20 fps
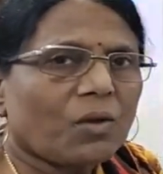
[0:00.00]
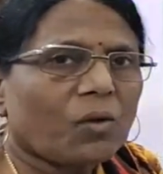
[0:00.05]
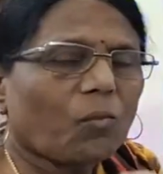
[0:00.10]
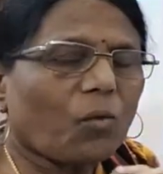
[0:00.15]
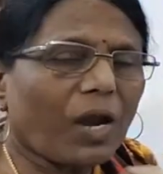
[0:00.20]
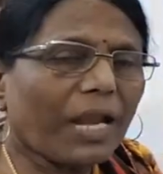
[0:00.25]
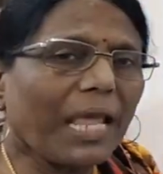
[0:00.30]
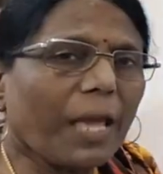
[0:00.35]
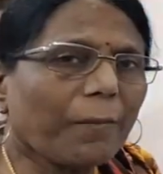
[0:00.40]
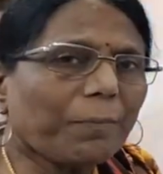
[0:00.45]

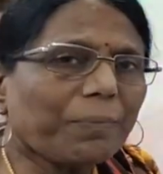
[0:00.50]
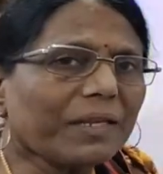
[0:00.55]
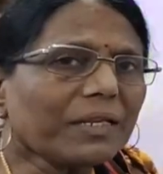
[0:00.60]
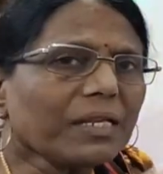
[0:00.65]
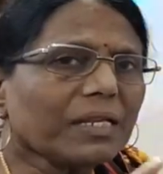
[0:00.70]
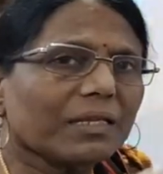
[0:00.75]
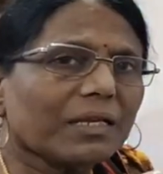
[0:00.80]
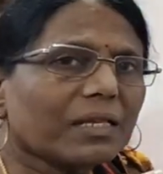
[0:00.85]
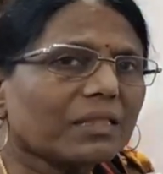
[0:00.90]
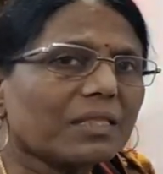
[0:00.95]
What
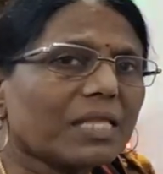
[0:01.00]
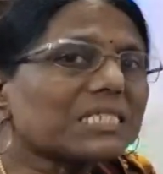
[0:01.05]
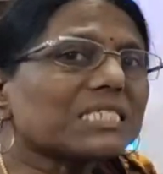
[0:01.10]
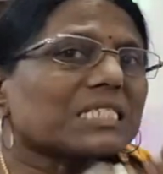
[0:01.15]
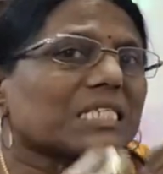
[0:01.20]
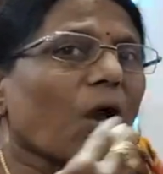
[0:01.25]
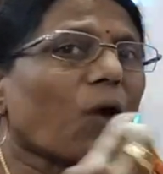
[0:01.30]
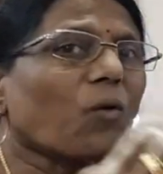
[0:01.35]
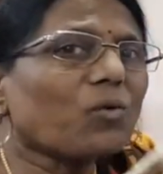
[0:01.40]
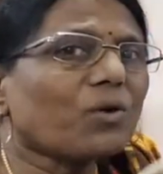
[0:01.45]
happened? The
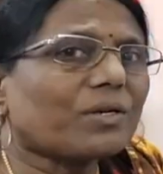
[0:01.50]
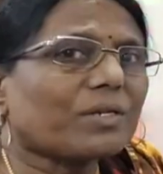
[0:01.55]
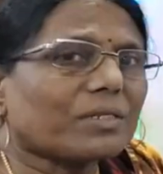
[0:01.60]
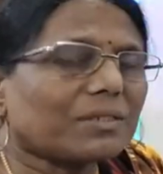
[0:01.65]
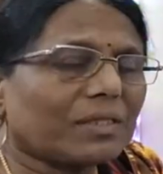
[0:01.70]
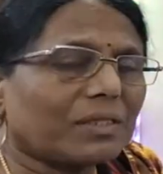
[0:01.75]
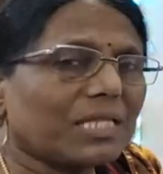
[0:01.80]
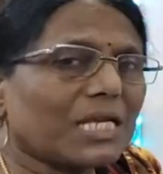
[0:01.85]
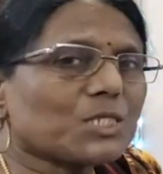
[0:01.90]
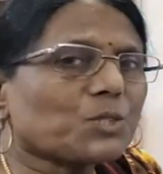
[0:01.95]

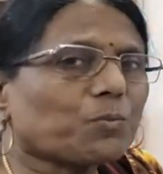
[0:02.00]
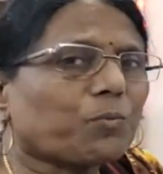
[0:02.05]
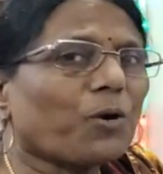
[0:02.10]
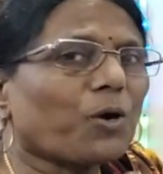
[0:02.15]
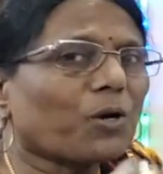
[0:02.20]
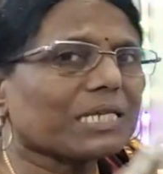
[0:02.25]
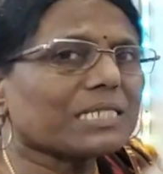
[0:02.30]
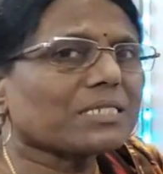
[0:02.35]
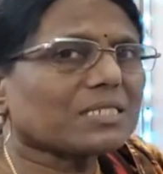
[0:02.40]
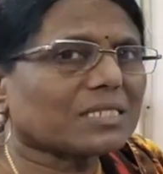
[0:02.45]
sound, the
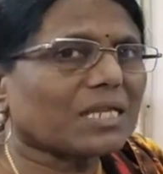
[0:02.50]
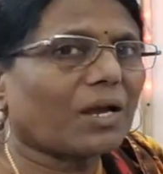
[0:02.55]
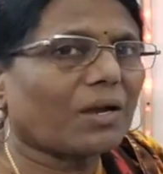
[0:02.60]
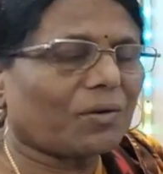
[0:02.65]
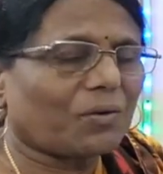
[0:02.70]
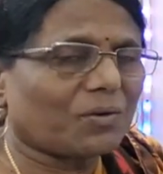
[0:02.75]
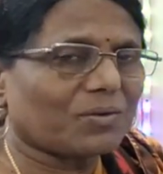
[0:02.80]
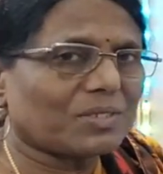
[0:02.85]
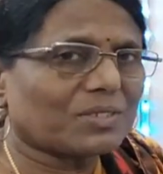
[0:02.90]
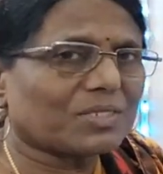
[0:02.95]
spoken
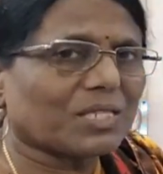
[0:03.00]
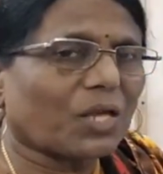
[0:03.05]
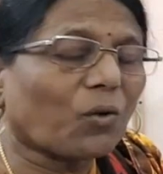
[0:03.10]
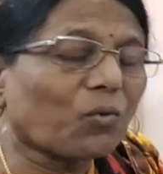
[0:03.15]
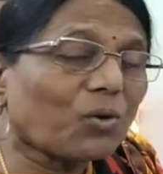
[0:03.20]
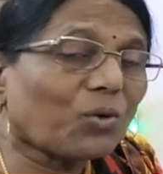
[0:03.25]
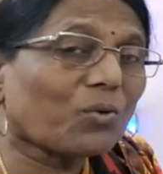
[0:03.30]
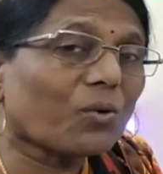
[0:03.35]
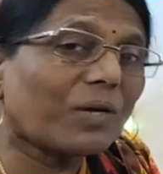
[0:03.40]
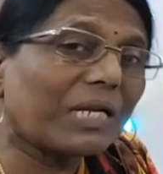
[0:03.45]

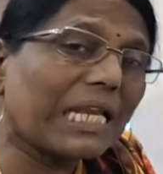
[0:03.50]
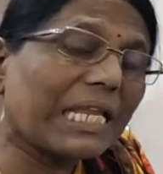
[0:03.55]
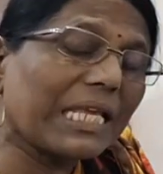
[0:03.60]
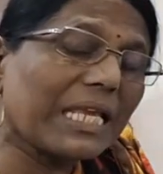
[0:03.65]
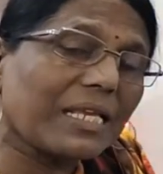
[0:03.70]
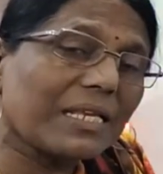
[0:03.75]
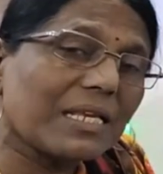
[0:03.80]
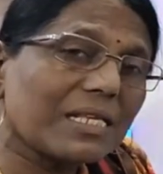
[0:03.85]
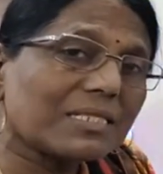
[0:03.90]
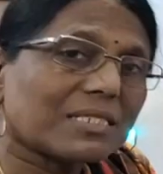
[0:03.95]
sound
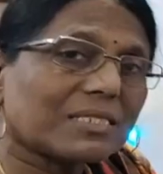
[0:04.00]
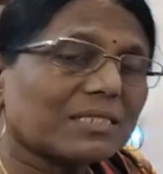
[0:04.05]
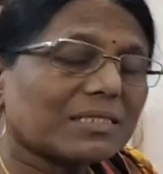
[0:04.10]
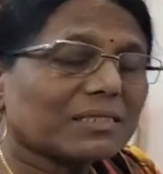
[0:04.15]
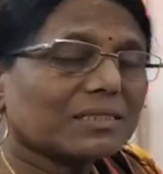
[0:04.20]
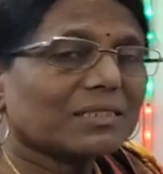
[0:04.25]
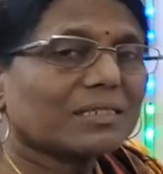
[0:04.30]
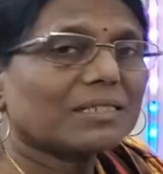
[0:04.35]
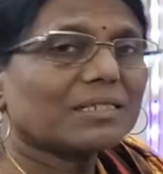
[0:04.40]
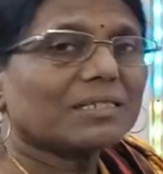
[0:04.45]
only
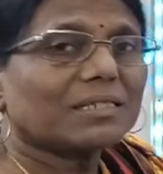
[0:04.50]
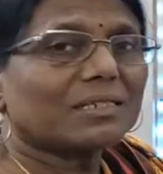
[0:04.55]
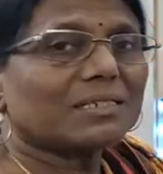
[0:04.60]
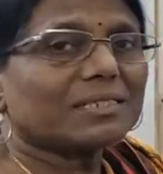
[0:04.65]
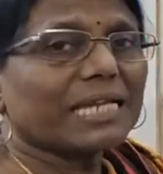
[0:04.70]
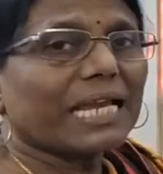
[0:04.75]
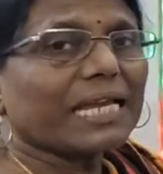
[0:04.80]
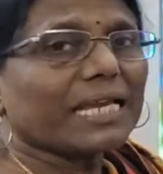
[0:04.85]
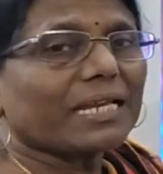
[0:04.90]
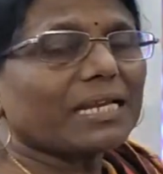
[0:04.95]
is
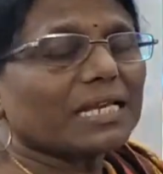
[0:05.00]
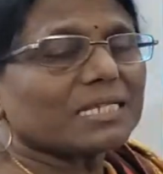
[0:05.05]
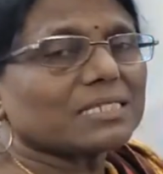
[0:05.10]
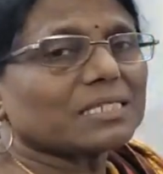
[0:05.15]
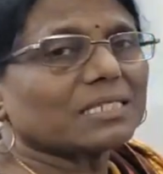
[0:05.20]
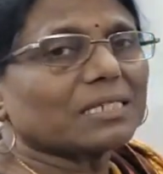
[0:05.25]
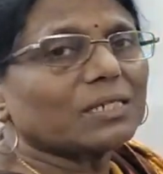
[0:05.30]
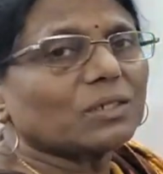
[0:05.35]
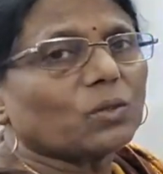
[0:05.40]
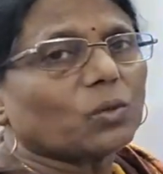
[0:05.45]
taken as
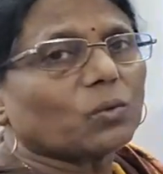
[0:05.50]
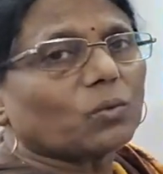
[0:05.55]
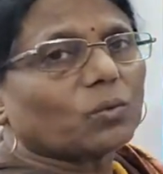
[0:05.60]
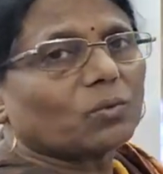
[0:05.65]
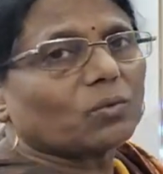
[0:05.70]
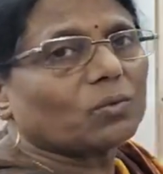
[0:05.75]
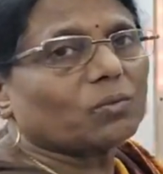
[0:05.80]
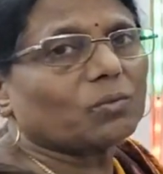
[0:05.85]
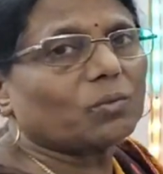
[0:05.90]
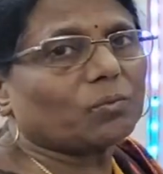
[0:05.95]
the
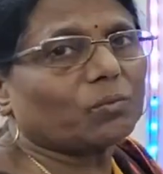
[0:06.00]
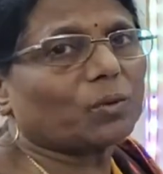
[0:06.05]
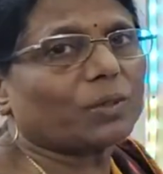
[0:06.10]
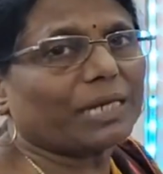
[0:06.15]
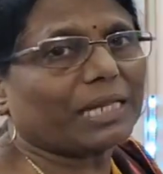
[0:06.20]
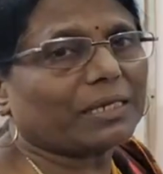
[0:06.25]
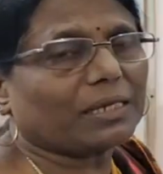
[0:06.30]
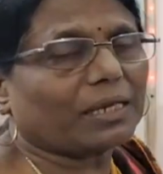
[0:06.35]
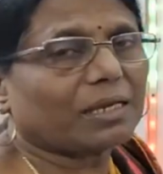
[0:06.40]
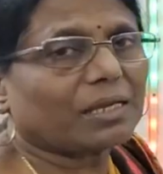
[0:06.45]

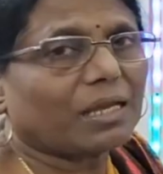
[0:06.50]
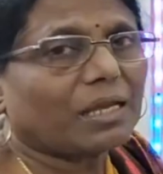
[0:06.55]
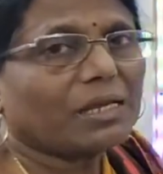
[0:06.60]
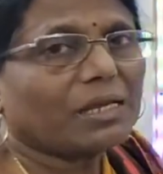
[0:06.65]
wording.